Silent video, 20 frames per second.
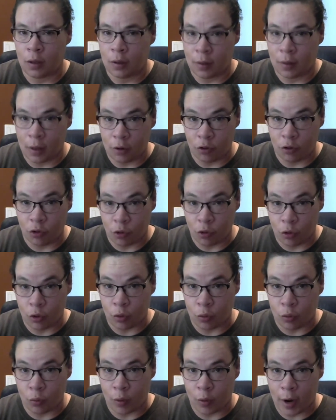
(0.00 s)
That's
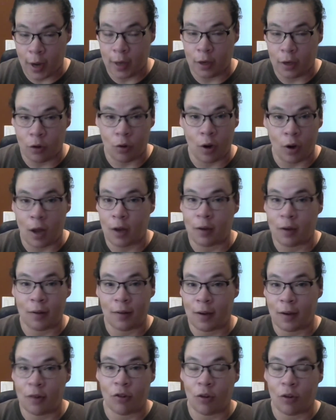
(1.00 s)
true, right? You're not
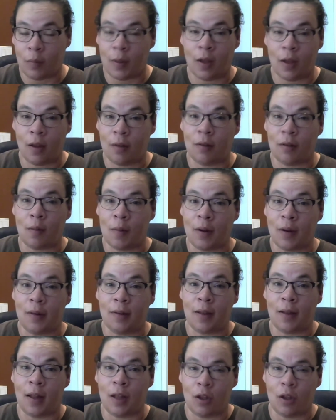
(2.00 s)
stitching because somebody's
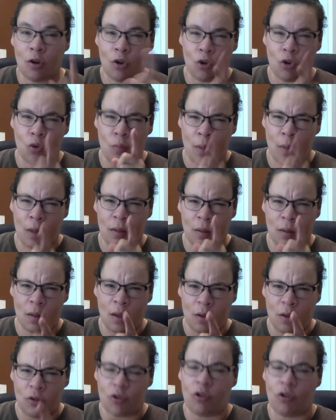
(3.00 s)
telling you, you must
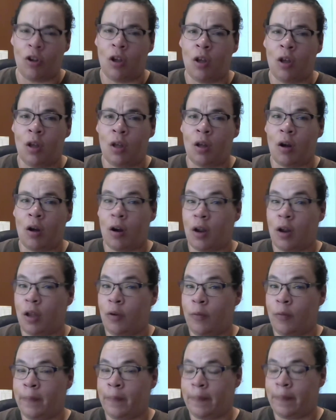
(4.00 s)
stitch. Are you?